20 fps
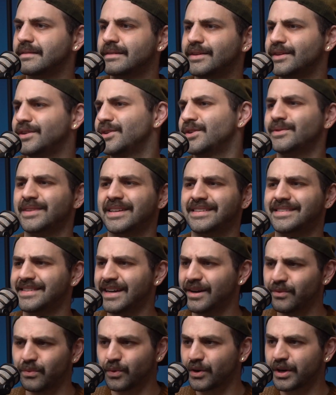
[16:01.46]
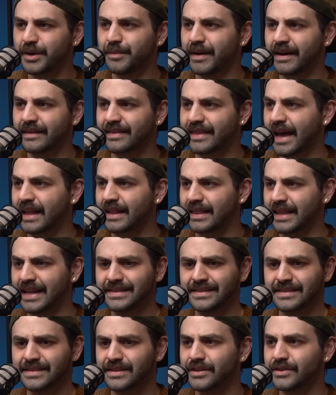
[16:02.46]
you know let's not worry about that
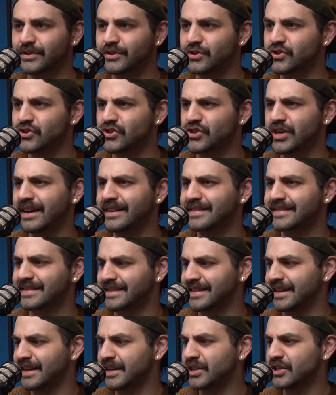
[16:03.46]
let's right. just